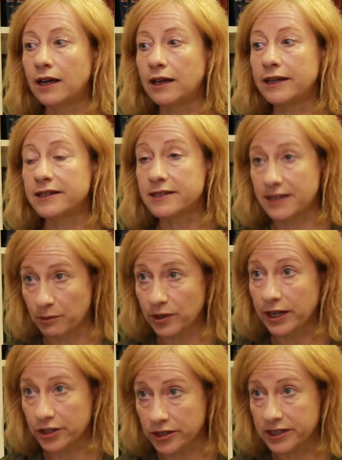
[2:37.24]
is
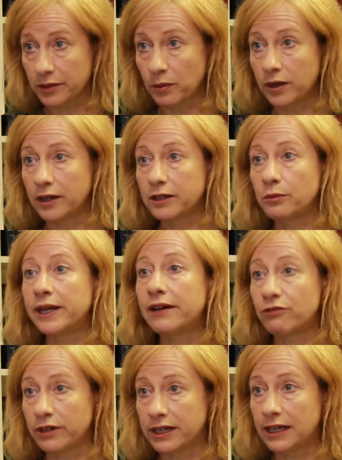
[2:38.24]
temporary agency work. We
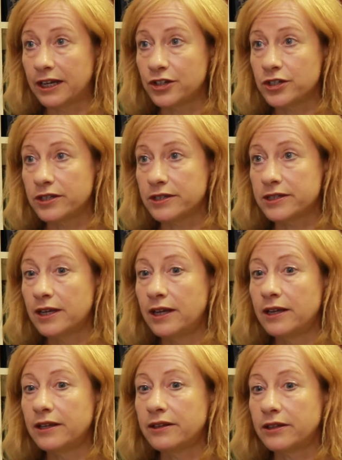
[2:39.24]
have regulations
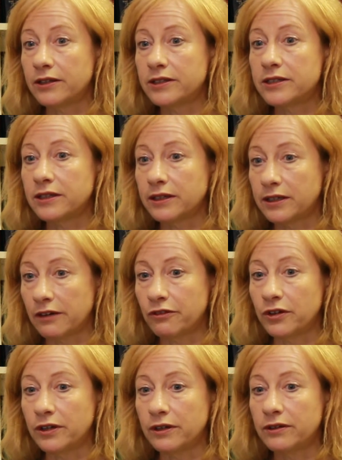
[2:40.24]
that
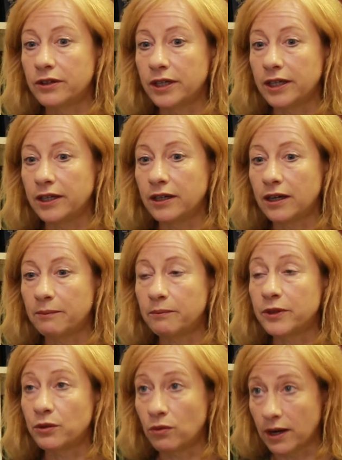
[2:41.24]
govern
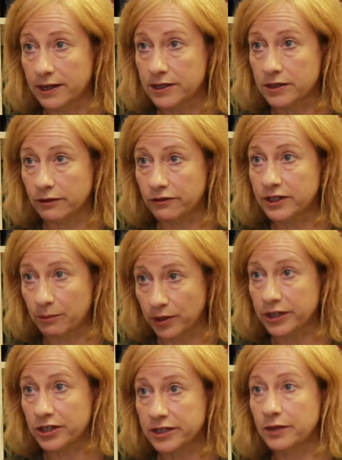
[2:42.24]
the rights of
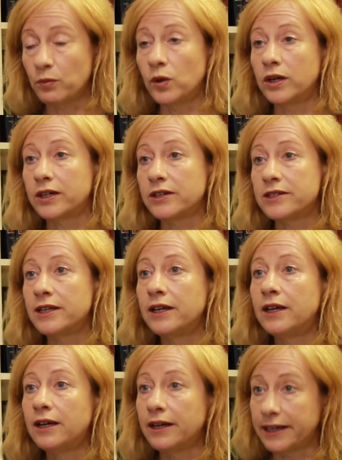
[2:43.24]
temporary agency workers,
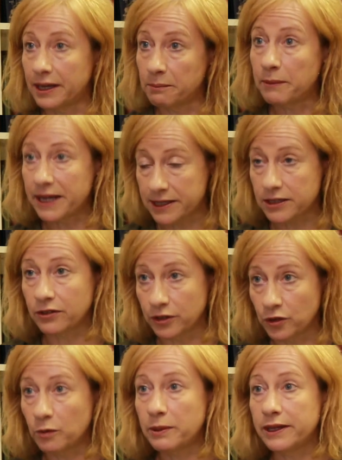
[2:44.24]
again based on the
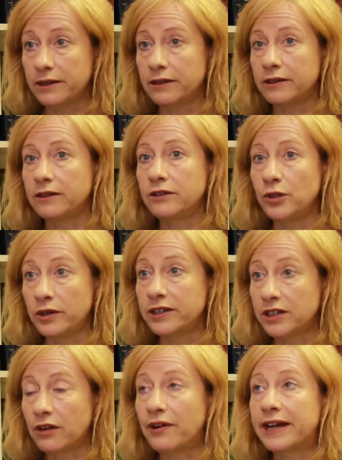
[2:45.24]
European Union
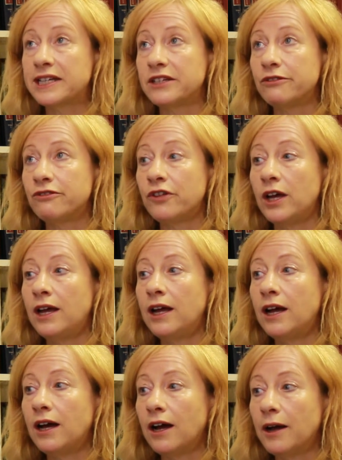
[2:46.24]
Directive.
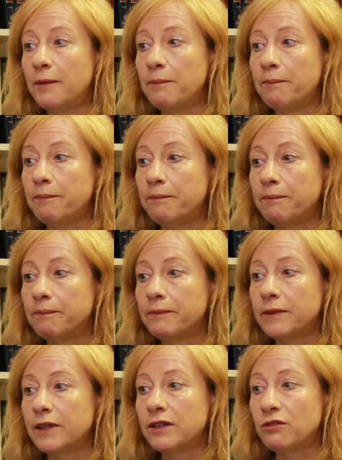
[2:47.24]
And
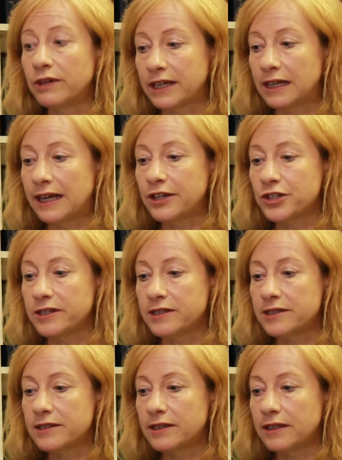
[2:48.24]
the
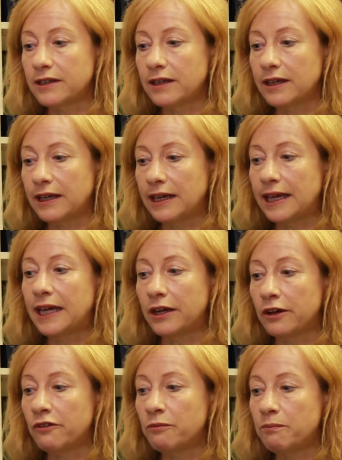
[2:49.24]
regulations
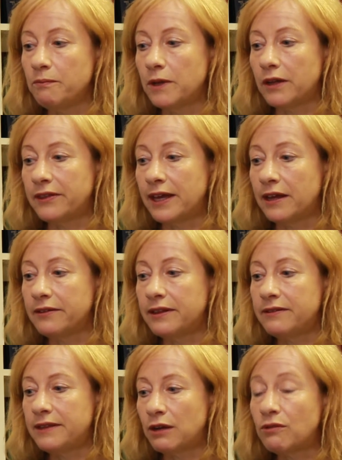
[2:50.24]
here, they're
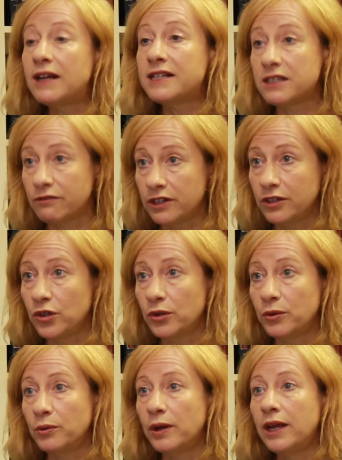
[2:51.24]
relatively
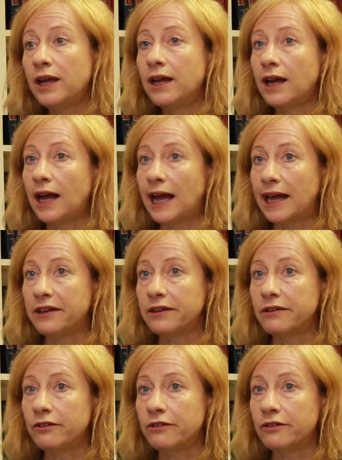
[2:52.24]
new, and